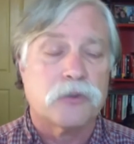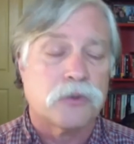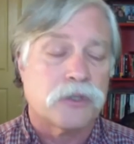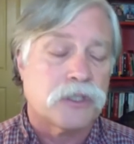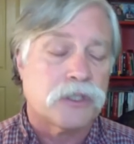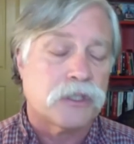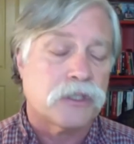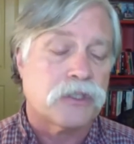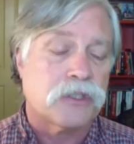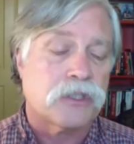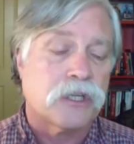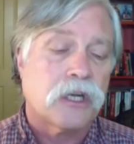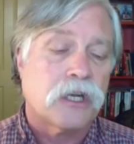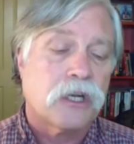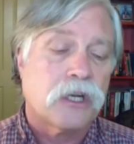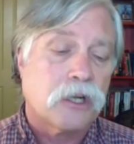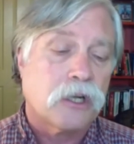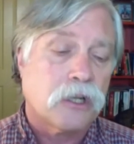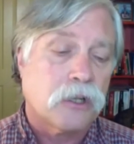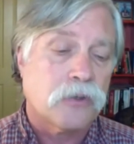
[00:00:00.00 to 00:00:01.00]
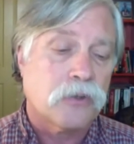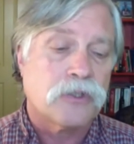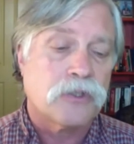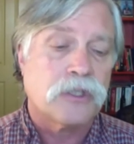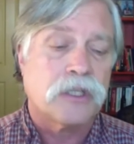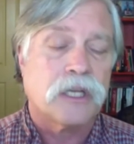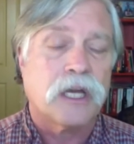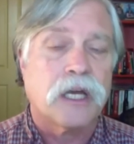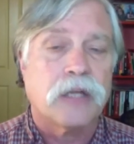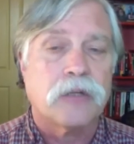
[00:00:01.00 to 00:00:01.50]
which is
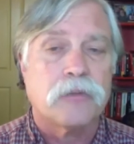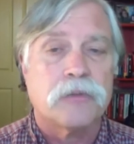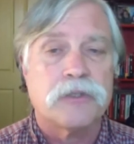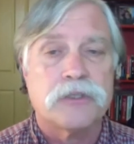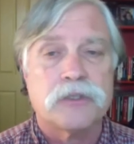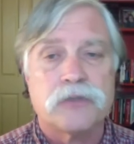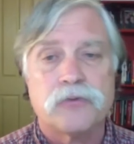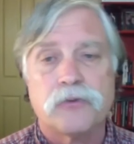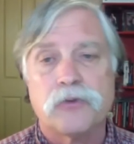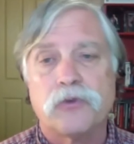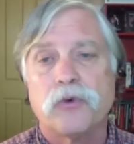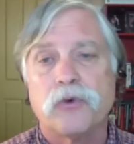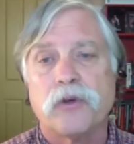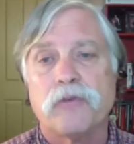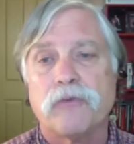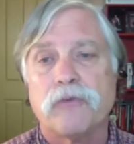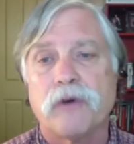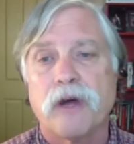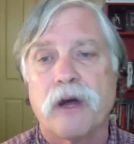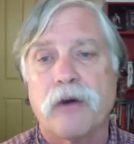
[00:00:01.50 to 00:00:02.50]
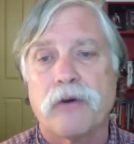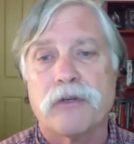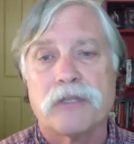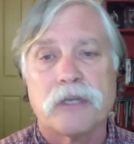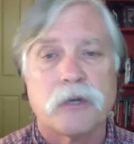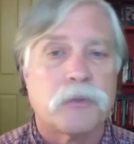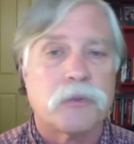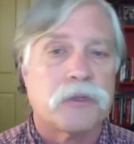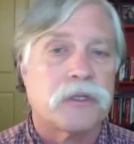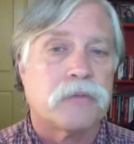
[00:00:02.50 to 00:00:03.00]
closing down the business for 24 hours,
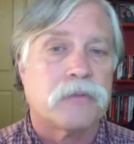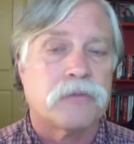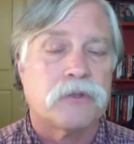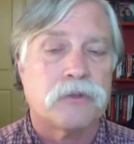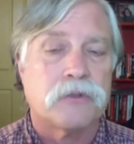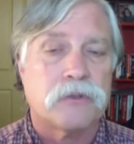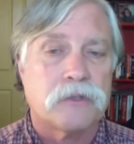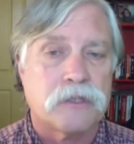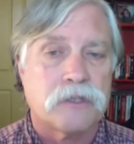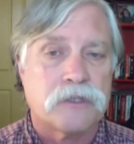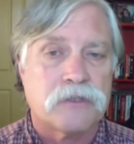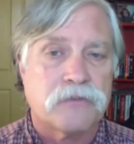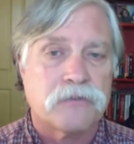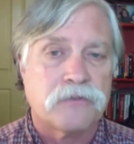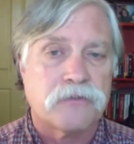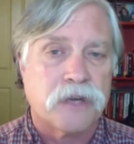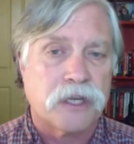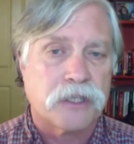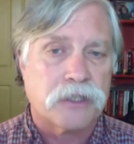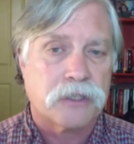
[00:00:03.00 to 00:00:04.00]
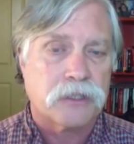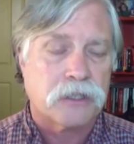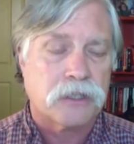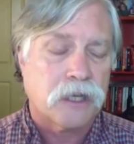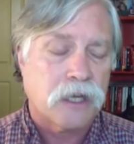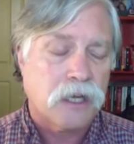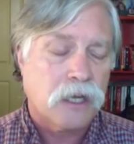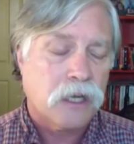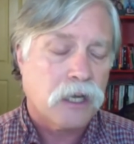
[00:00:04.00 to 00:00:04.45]
helping them do the disinfection,